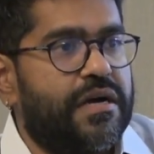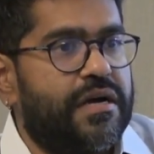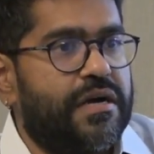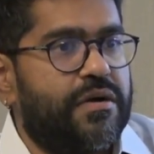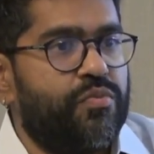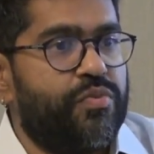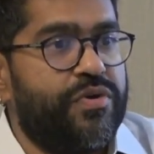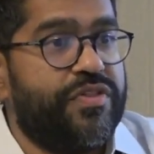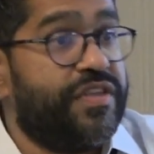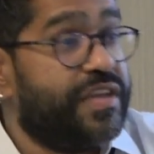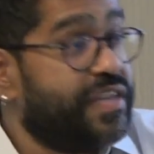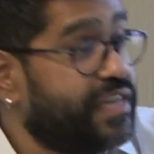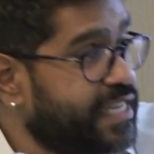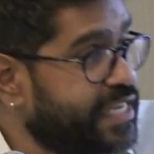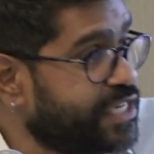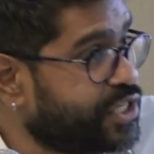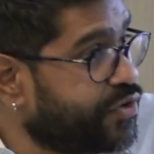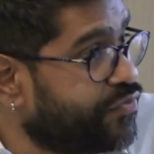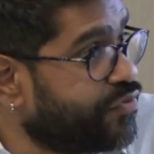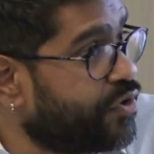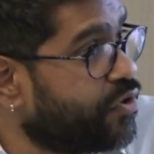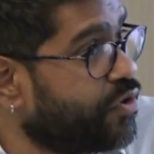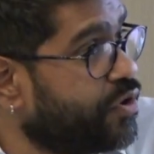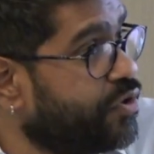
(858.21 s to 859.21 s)
within each
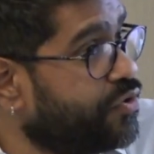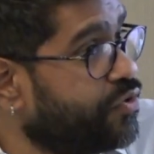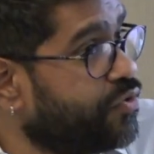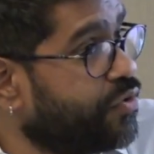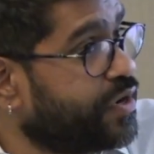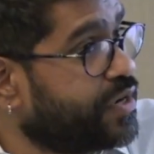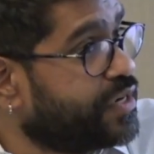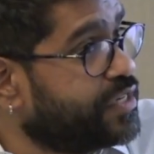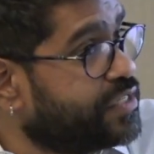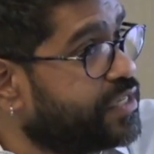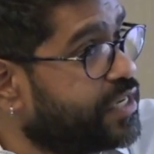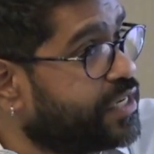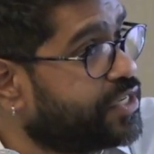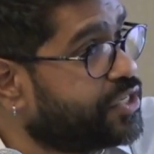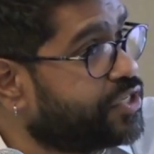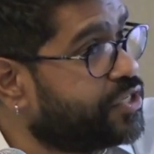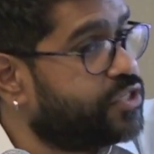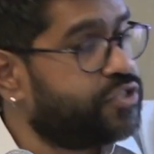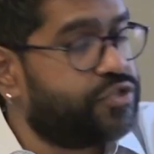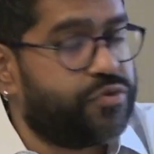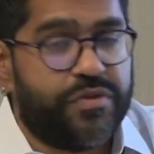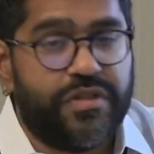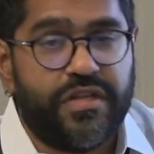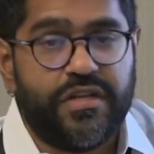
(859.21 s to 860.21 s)
of your own
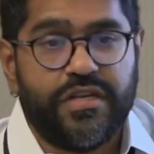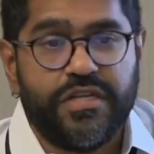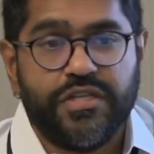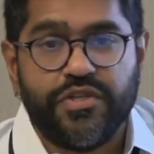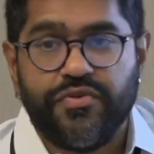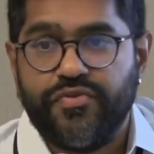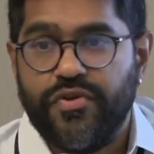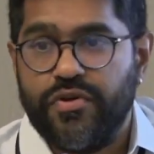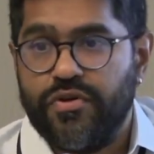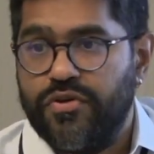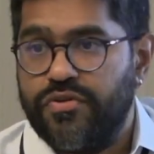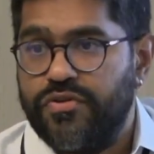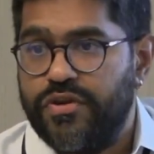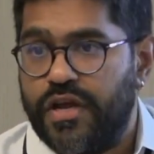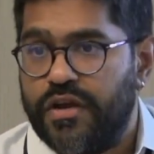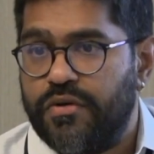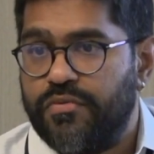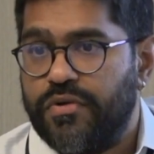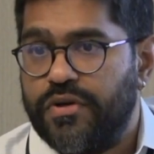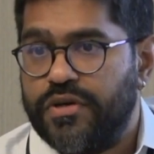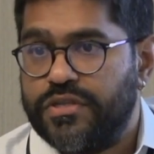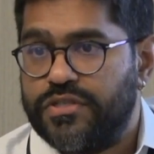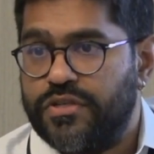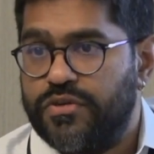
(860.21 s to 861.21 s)
organizations, within each of your own
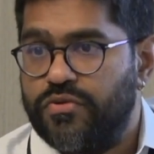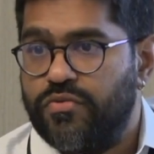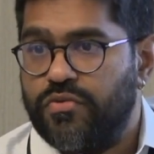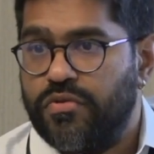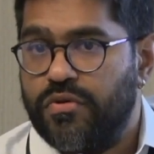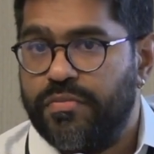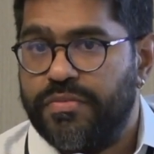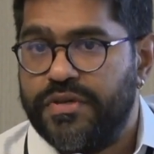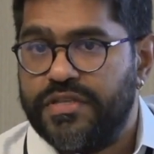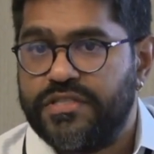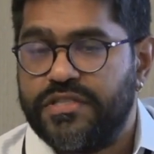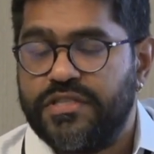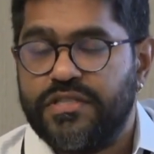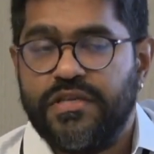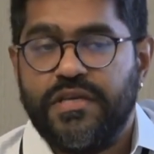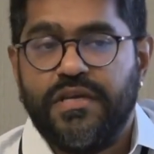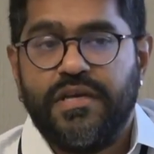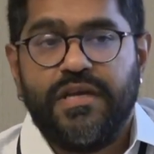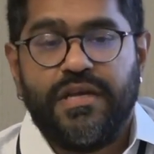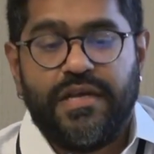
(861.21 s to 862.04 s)
networks and orbits.